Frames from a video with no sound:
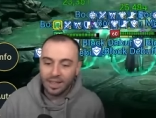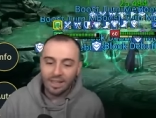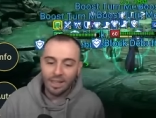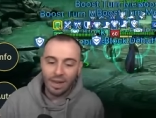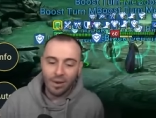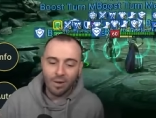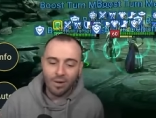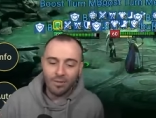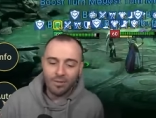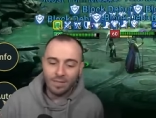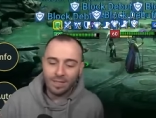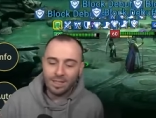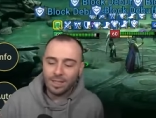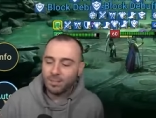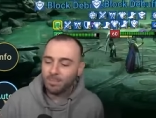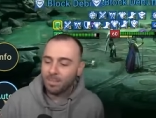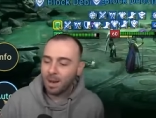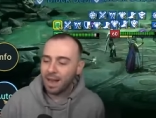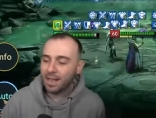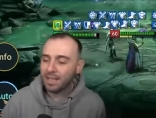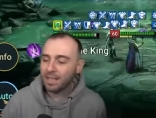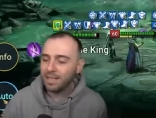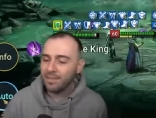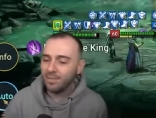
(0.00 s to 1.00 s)
Now, if this
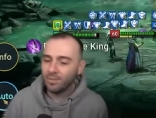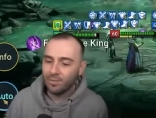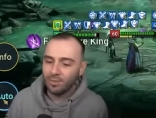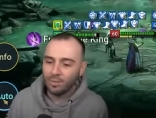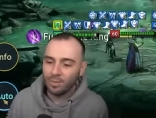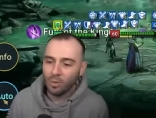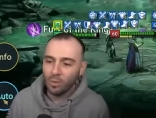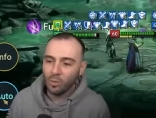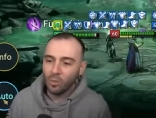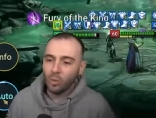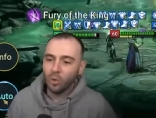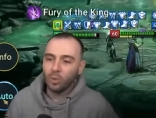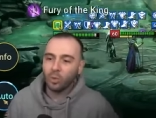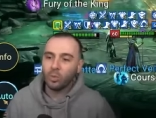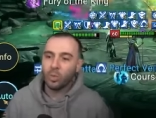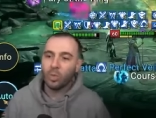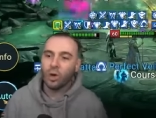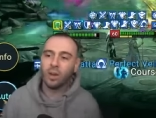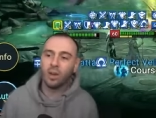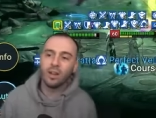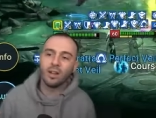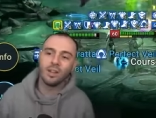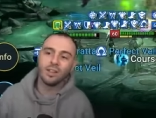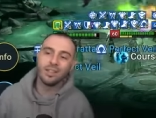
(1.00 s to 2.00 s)
passive would
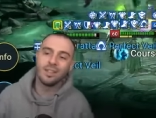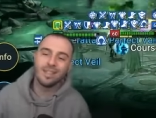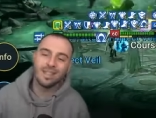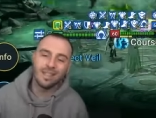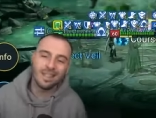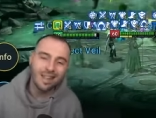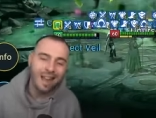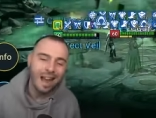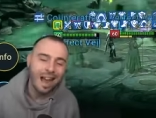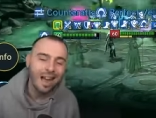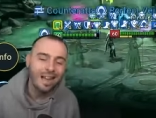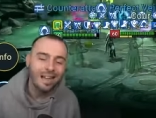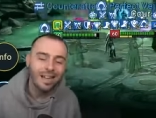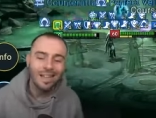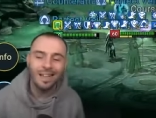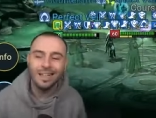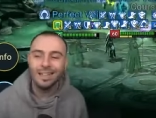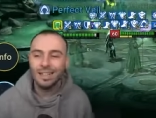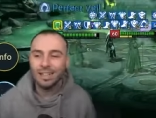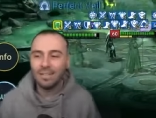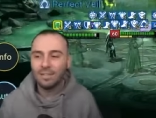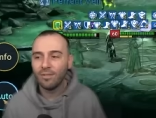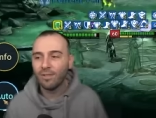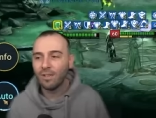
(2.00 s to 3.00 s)
work slightly
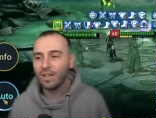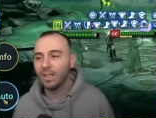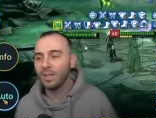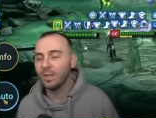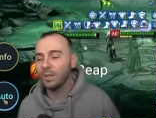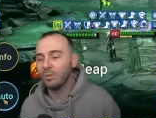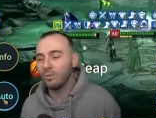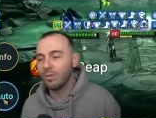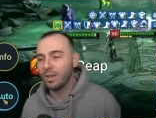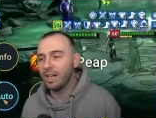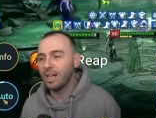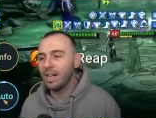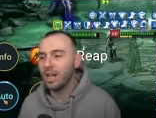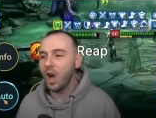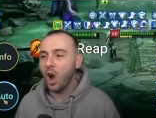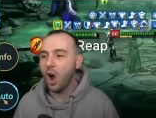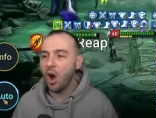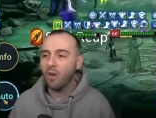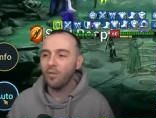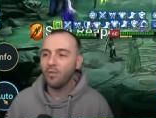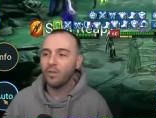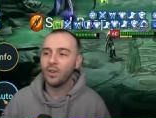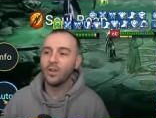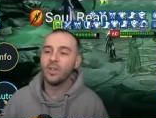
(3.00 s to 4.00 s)
different to really
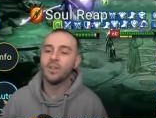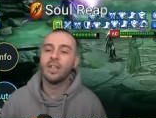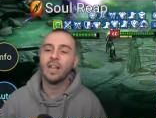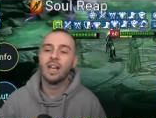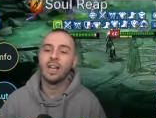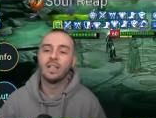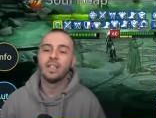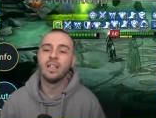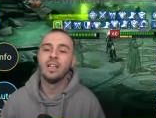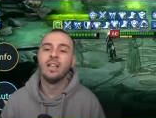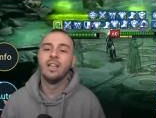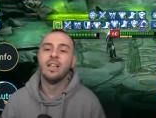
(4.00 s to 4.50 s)
offer you that